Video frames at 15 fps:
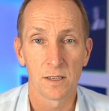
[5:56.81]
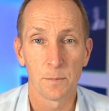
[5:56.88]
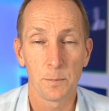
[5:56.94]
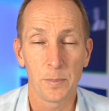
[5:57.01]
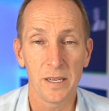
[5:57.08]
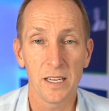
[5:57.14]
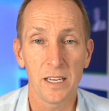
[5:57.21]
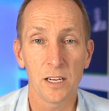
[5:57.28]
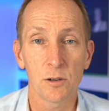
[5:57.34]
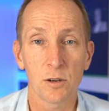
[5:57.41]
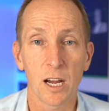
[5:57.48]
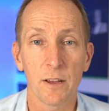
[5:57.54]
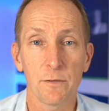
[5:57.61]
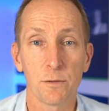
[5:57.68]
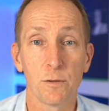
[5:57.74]
Being
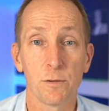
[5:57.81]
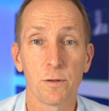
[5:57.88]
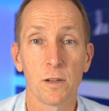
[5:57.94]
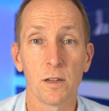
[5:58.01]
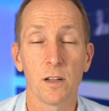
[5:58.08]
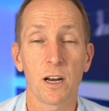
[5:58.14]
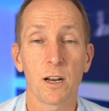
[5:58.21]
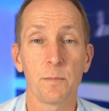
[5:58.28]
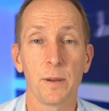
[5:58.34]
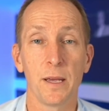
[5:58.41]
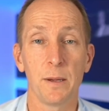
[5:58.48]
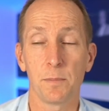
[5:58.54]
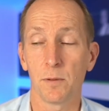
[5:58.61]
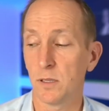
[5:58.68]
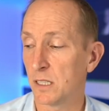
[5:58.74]
grateful for a lot of
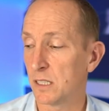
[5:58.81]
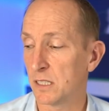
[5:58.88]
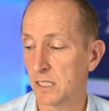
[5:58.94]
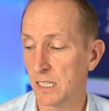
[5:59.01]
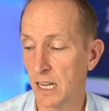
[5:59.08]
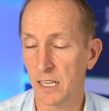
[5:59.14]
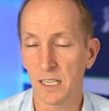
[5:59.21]
people, you can start,